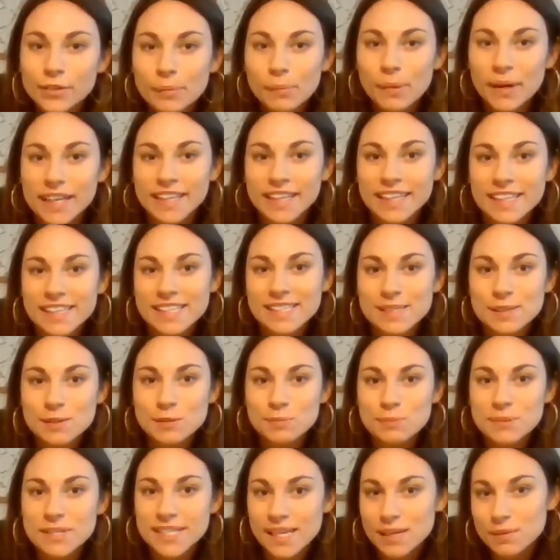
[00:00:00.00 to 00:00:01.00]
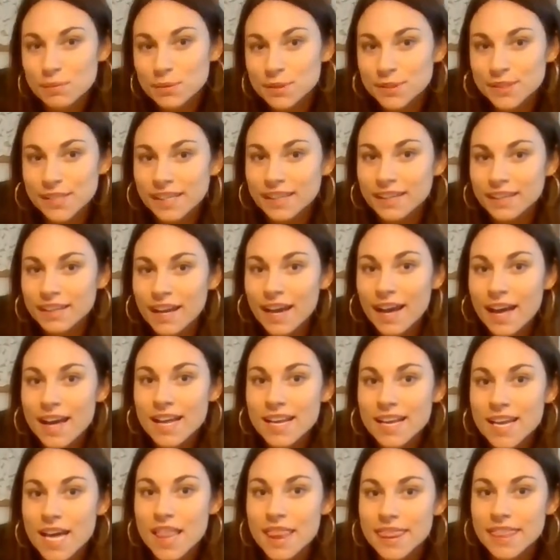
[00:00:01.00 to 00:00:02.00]
everybody, this is Miss Hamilton
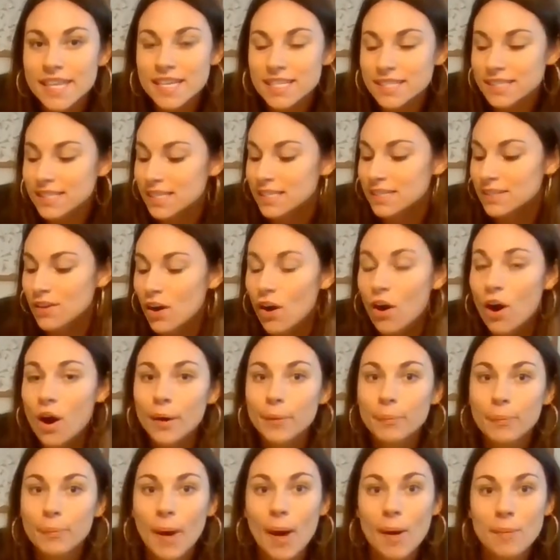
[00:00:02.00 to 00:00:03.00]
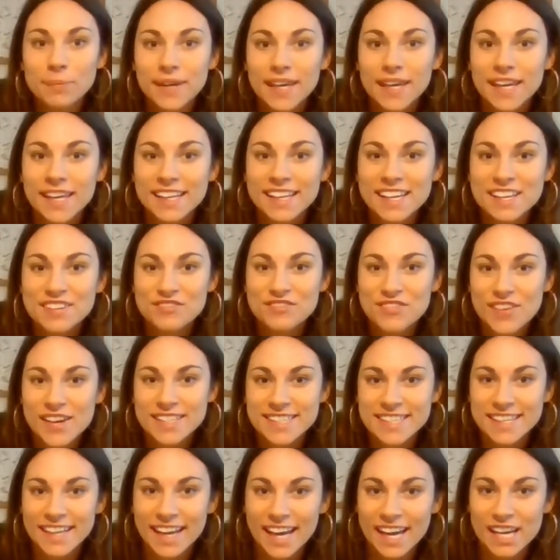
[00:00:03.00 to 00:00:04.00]
and this is our pumpkin
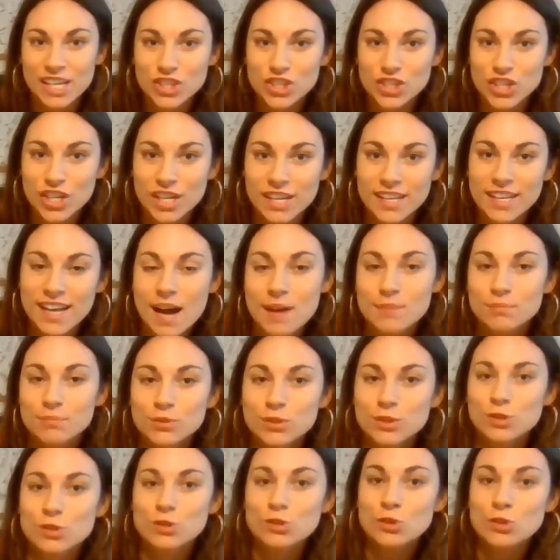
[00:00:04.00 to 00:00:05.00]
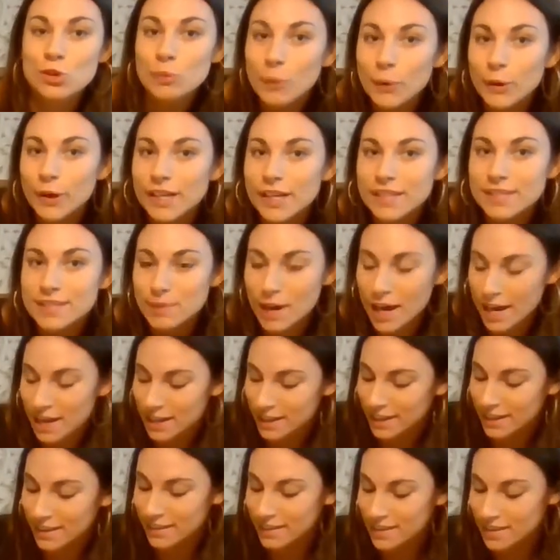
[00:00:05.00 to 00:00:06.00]
investigation. I'm super
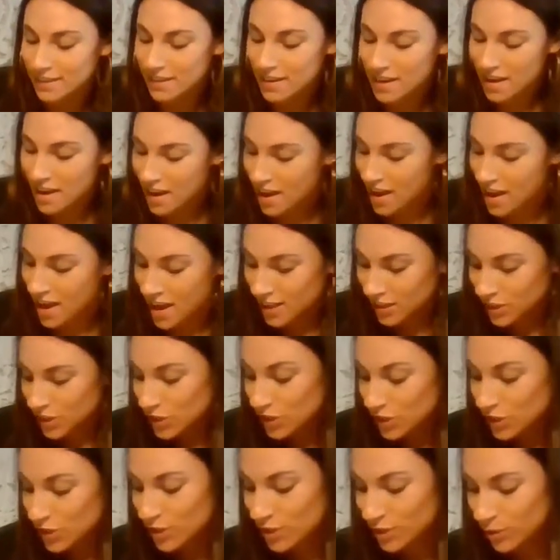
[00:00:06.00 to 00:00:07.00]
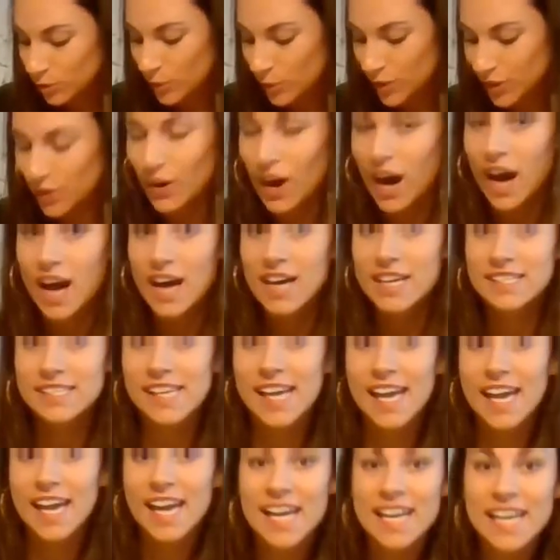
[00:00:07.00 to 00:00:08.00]
excited to do this with you guys
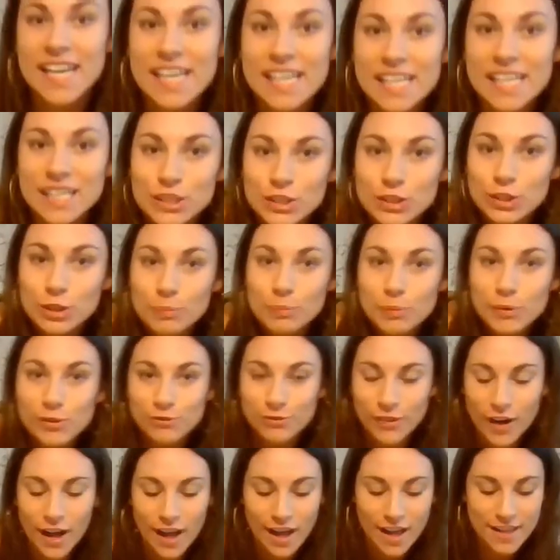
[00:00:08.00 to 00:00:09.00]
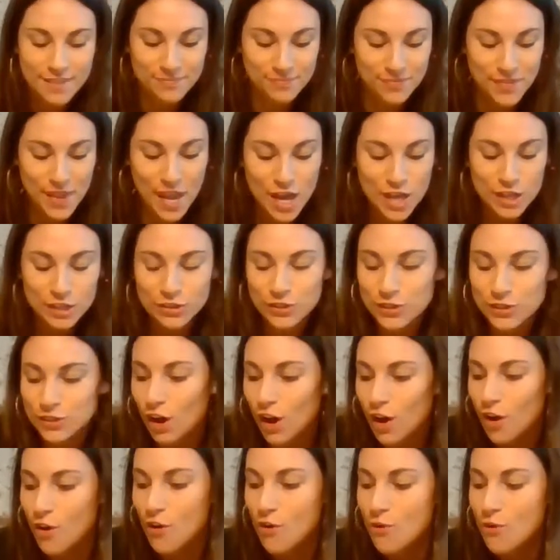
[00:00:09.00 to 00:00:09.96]
and it is super fun. So